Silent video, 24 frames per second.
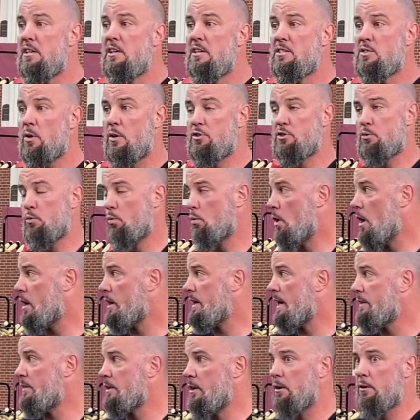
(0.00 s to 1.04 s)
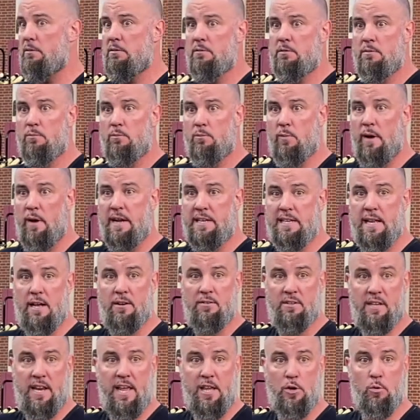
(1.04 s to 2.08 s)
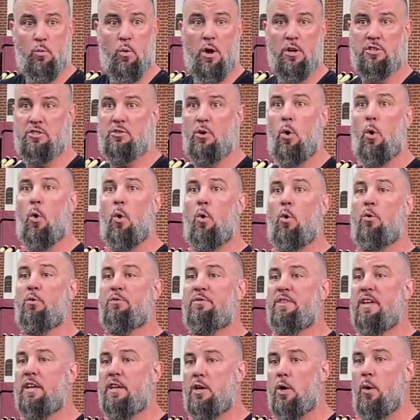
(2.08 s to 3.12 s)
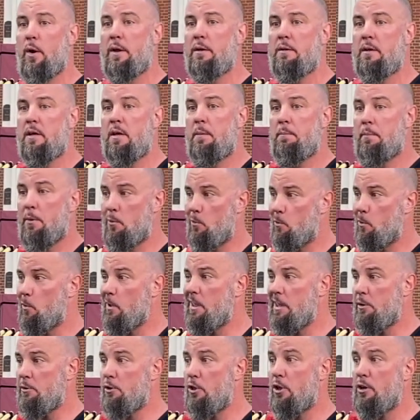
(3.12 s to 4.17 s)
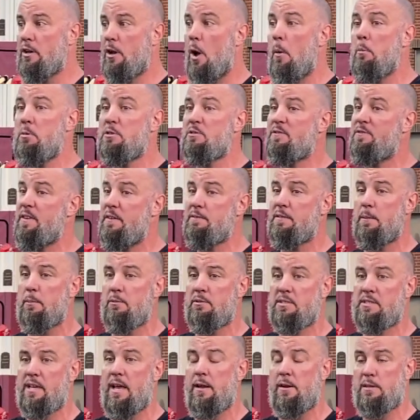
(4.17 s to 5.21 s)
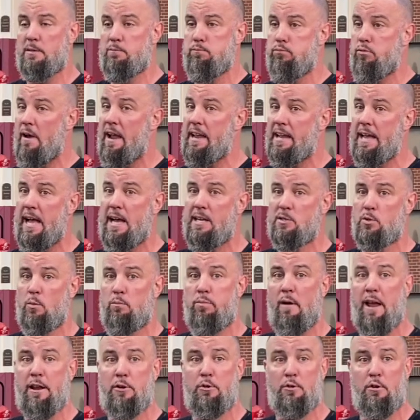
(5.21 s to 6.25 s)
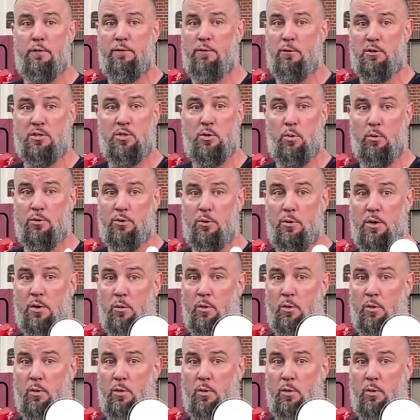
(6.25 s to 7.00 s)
So as you walk out there right down today, you watch the whole thing going. Really, you're looking at almost 50% is guys who brand new their first tour of duty